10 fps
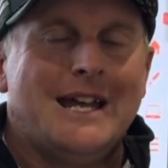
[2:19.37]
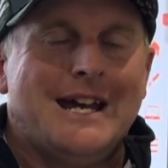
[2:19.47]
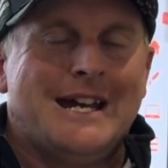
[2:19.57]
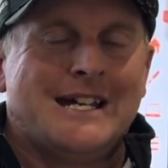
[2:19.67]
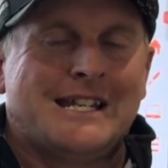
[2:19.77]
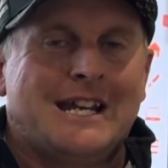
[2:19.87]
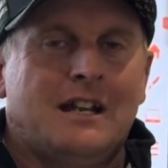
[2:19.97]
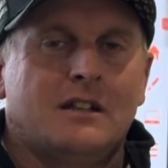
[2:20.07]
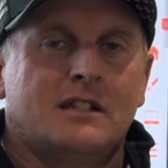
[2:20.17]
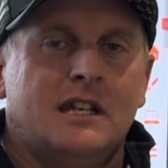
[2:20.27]
The
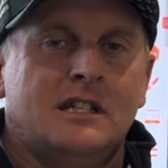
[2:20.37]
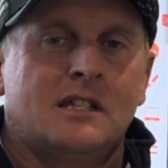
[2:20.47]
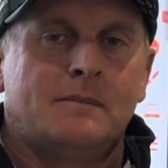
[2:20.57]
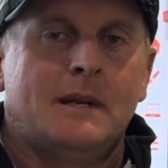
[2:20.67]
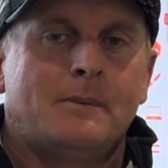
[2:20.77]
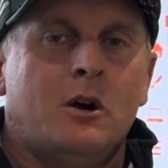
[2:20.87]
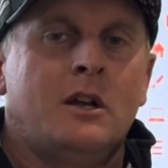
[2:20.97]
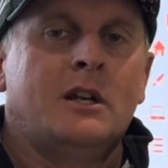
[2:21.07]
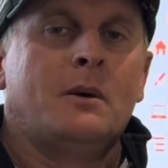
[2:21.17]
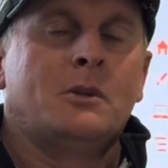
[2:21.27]
coloured steers, there's a bit of
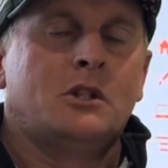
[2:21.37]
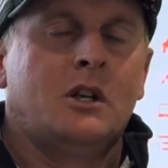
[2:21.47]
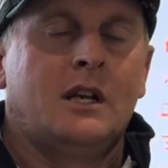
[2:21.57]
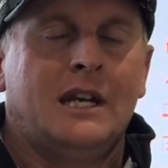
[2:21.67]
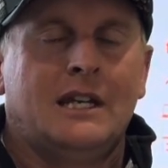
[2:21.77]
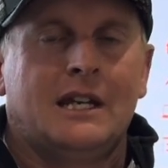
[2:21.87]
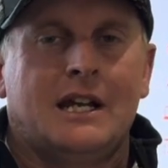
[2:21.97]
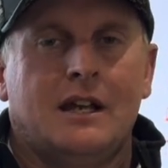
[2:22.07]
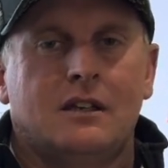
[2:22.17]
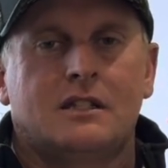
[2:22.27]
buying opportunity in the
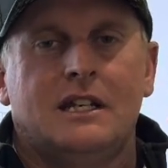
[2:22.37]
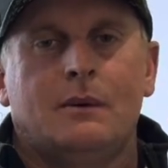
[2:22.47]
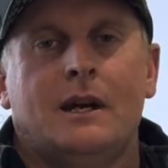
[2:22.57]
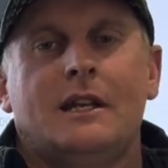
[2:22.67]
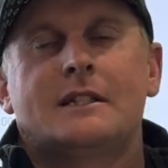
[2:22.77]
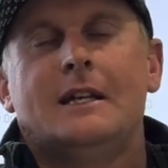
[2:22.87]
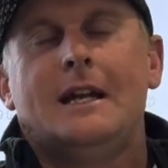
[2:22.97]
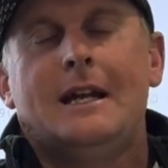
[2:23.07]
coloured steer weaners.